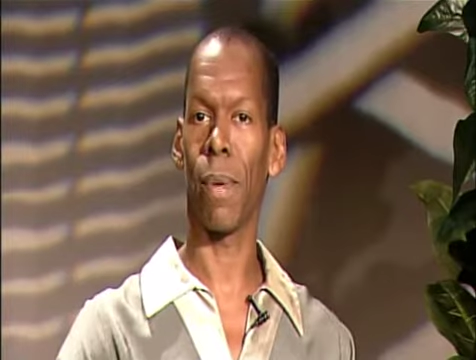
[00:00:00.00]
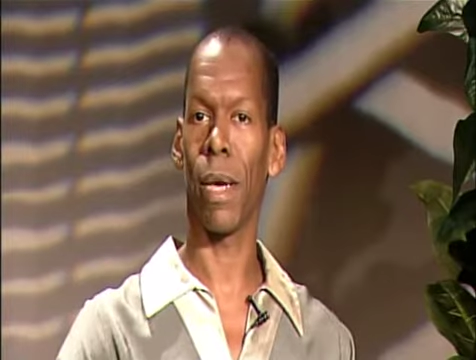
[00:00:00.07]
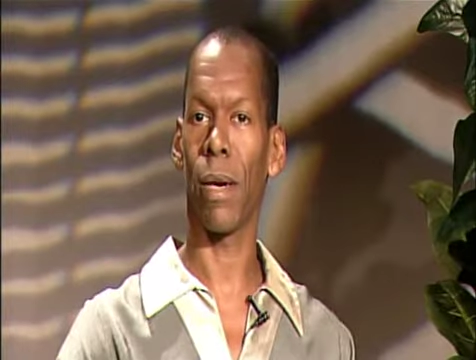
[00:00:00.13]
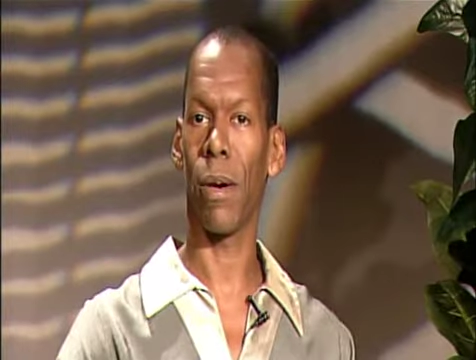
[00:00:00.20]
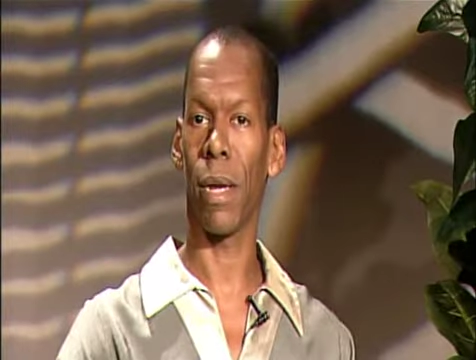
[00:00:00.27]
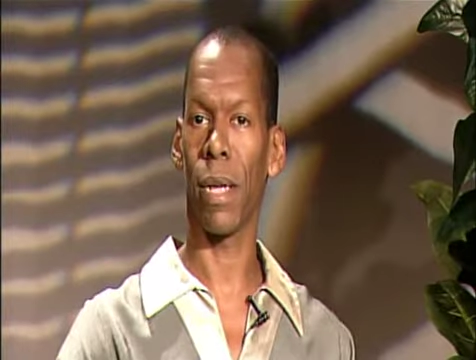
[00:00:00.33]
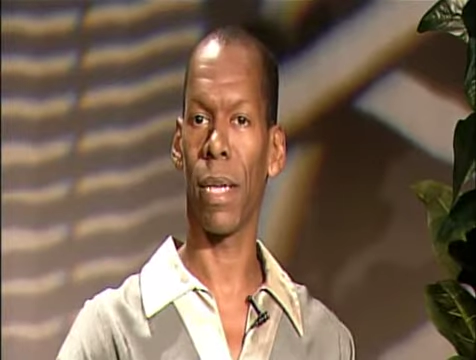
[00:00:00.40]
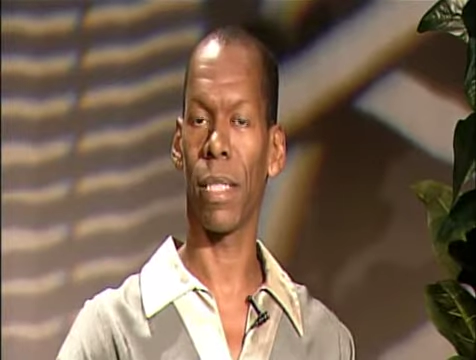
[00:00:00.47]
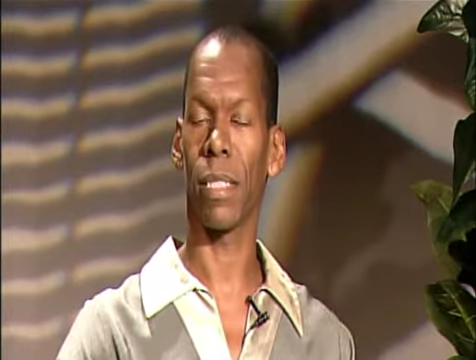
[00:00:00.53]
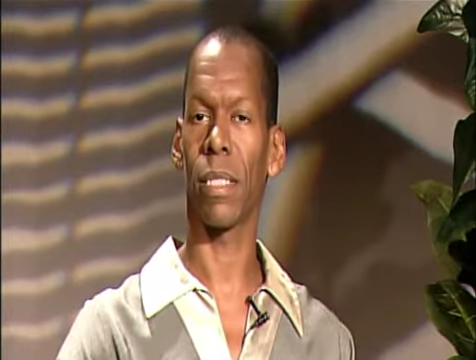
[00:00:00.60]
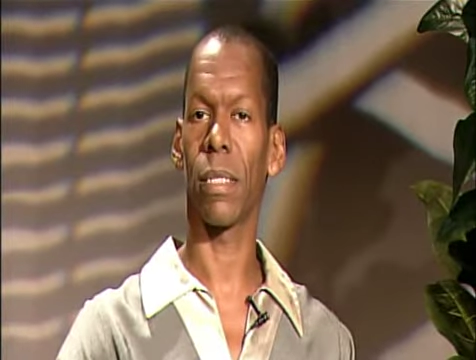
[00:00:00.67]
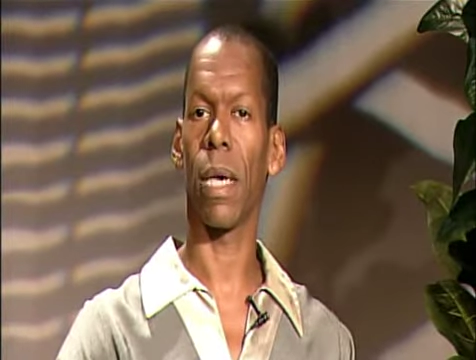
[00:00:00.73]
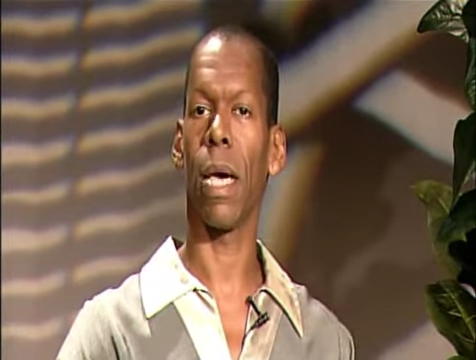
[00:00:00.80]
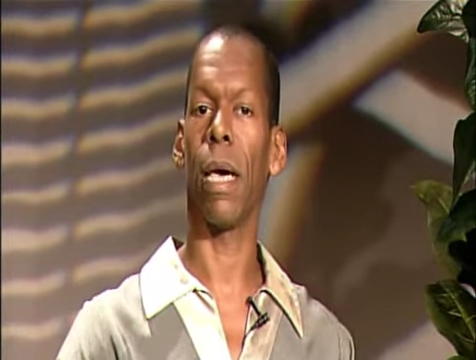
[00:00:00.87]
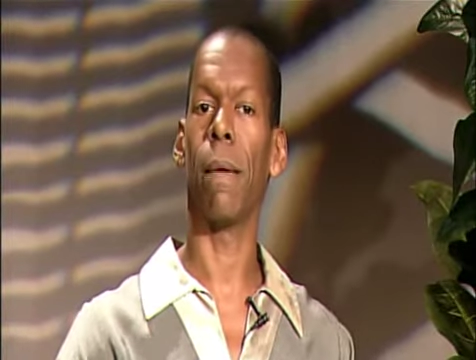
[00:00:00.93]
my
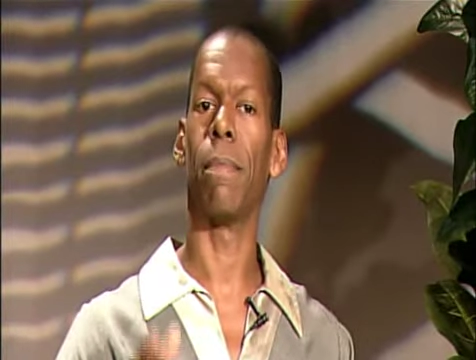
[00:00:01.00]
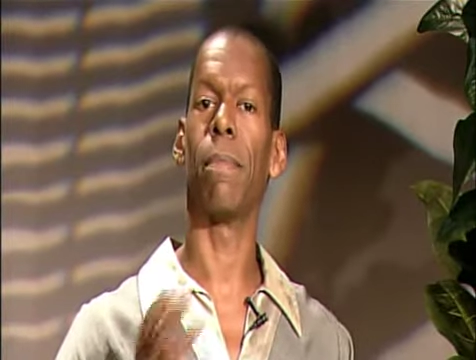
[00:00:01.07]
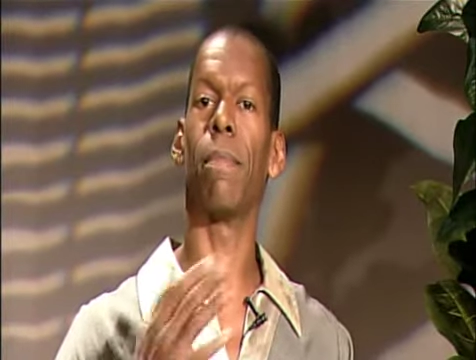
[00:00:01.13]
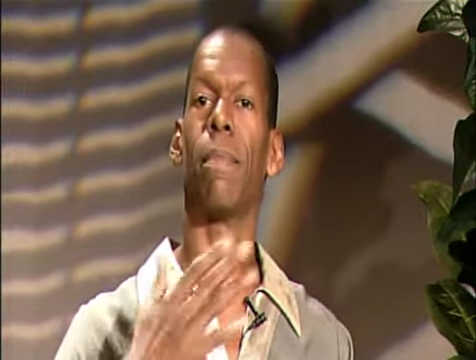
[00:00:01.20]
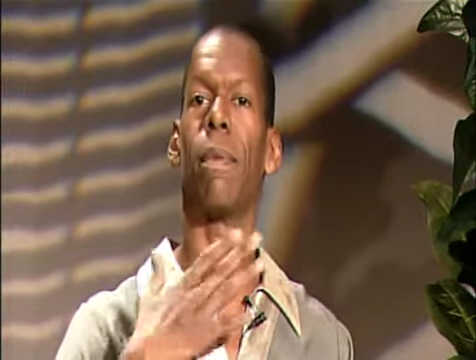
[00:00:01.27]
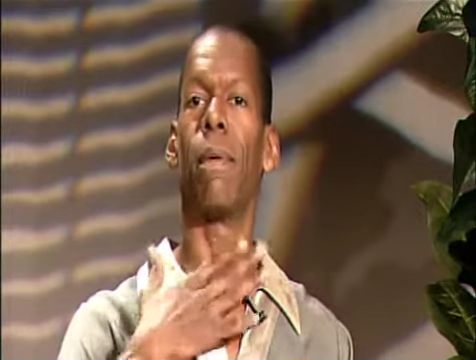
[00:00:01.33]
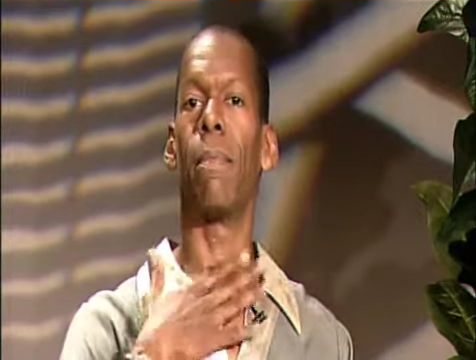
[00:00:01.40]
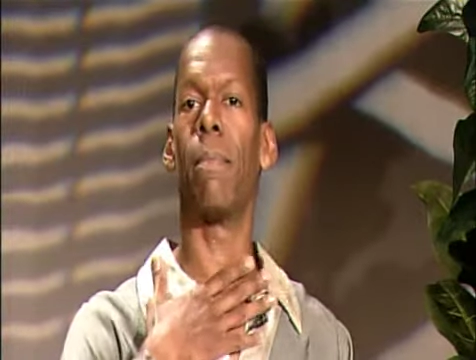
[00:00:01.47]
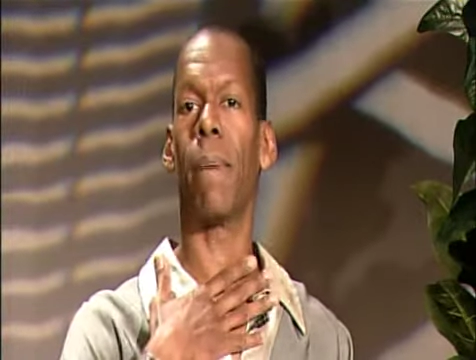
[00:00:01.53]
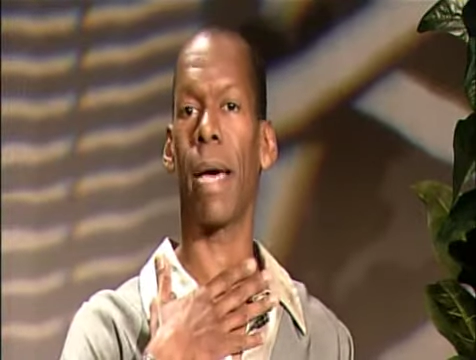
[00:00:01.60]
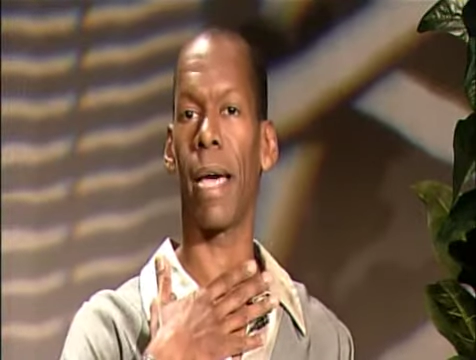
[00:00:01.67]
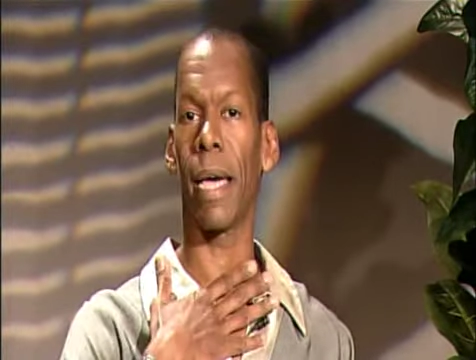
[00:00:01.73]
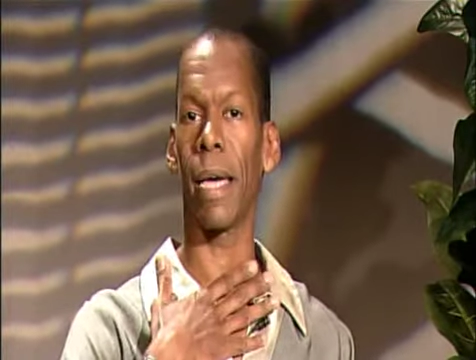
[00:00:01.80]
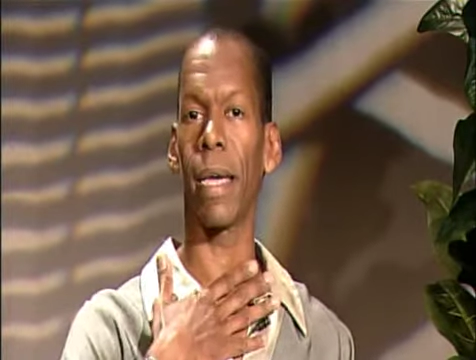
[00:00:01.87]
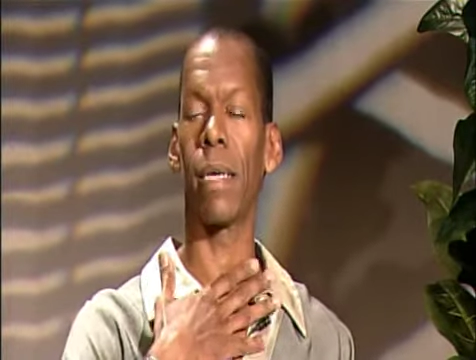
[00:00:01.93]
audience, um,
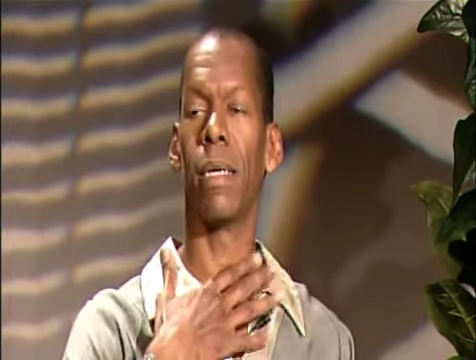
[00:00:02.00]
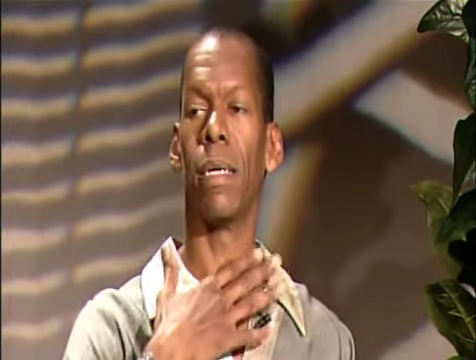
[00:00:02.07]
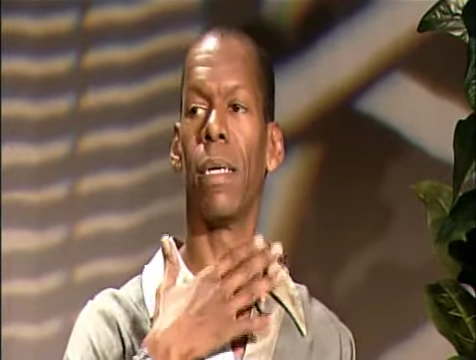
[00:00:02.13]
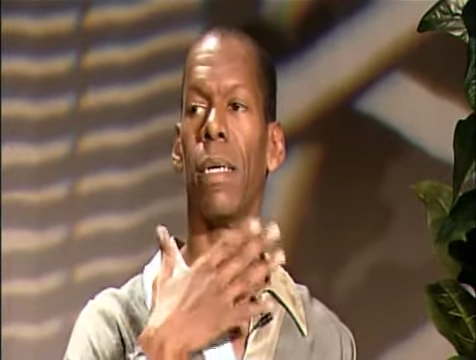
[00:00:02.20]
my